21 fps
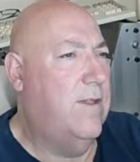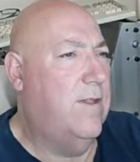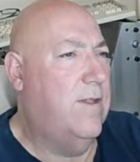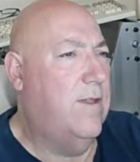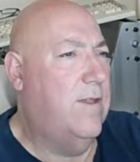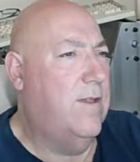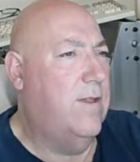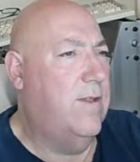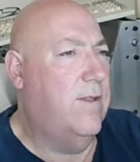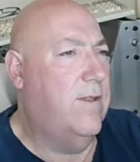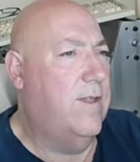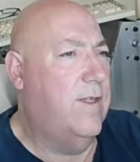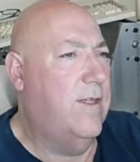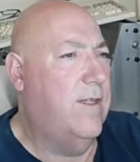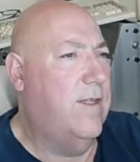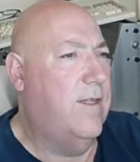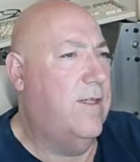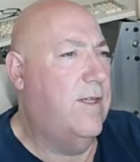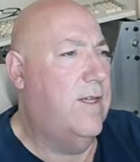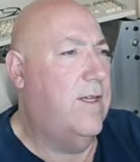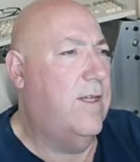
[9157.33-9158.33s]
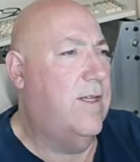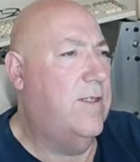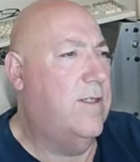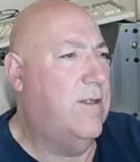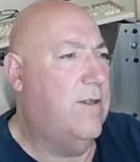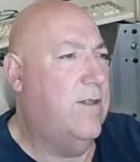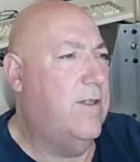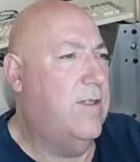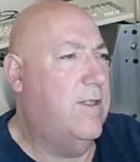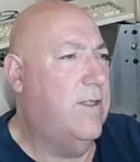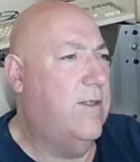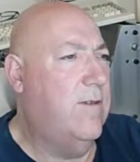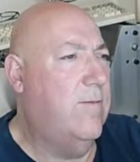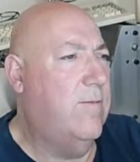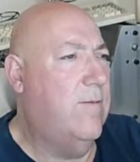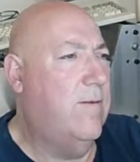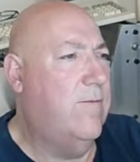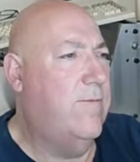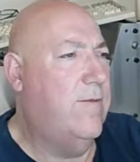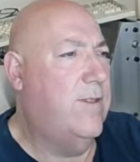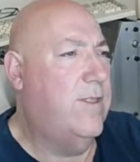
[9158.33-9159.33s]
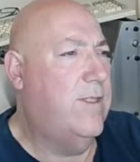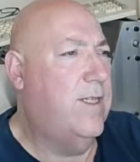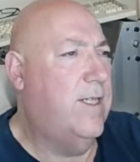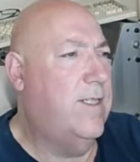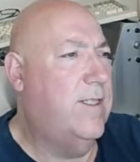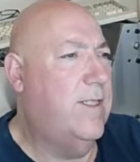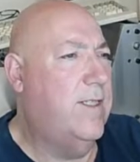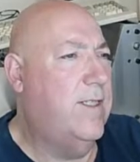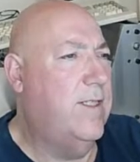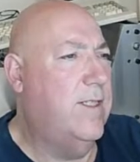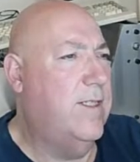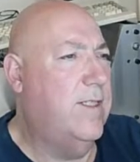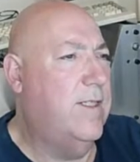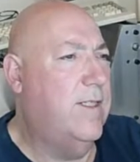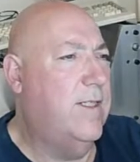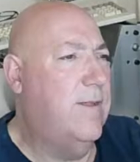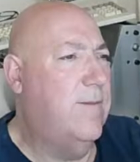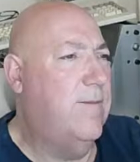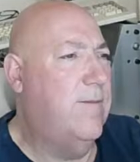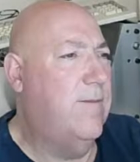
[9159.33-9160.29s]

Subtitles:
I think. Yeah, it's got its own one for settings, hasn't it?